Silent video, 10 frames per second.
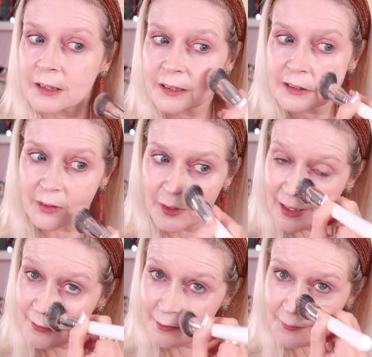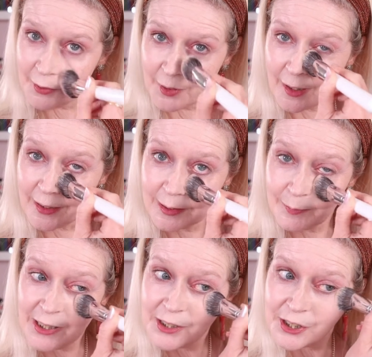So how have you guys
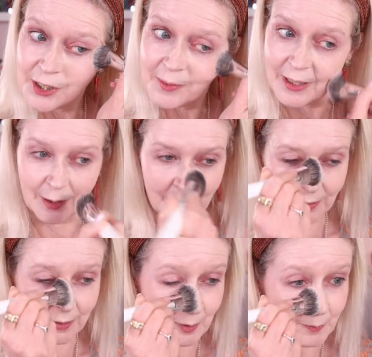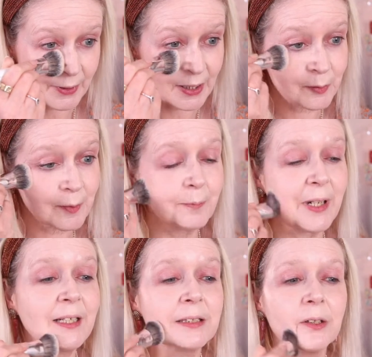been doing while I'm putting all my
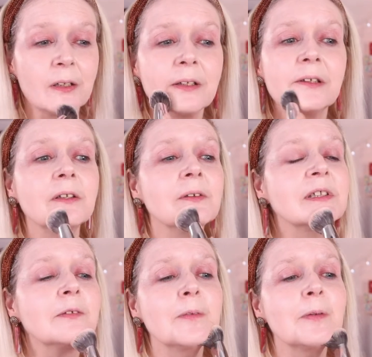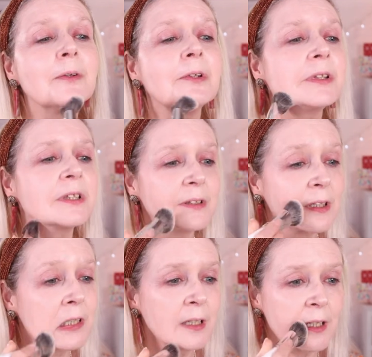base on? I always have a bit more
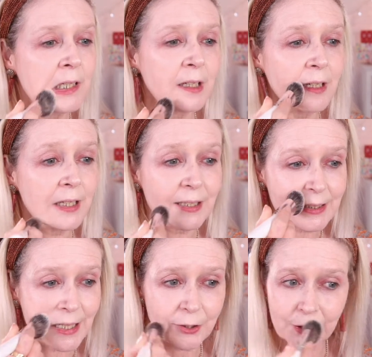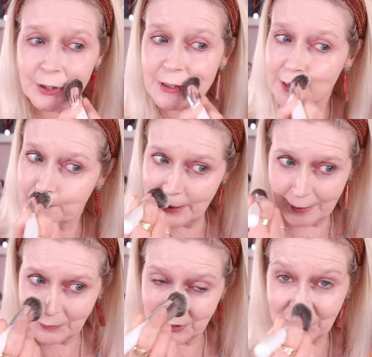like attention to be
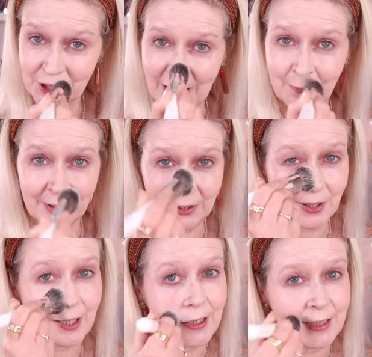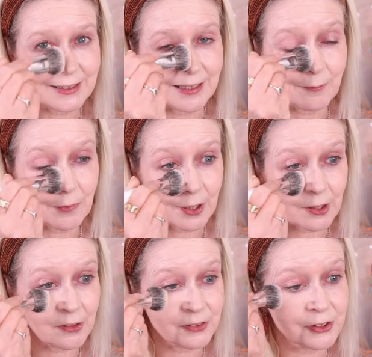able to chat with you guys, and I'm going to
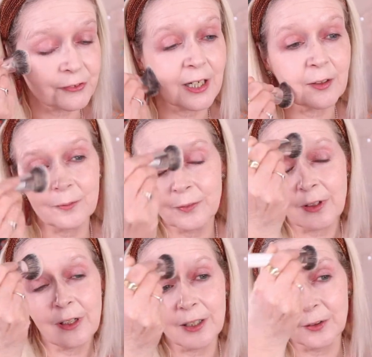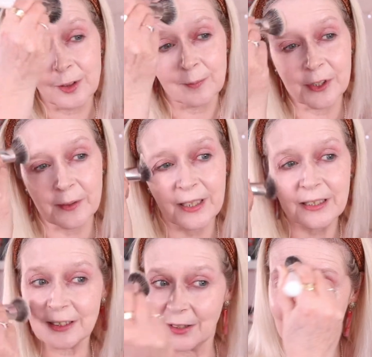concentrate on what eye look I'm doing,
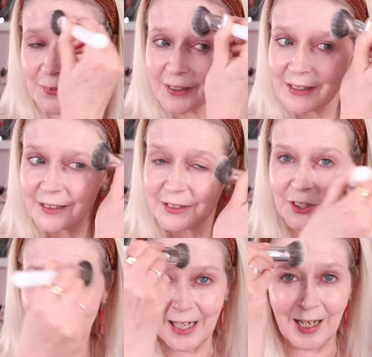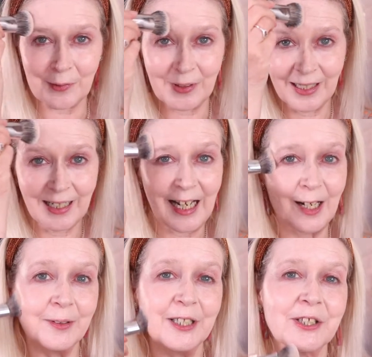so I thought I'd ask you now,
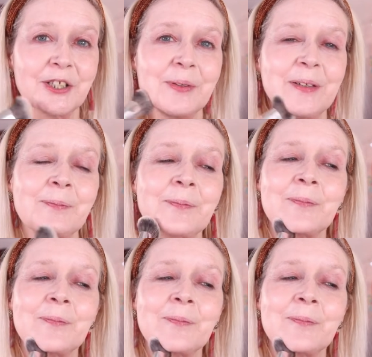how are you doing?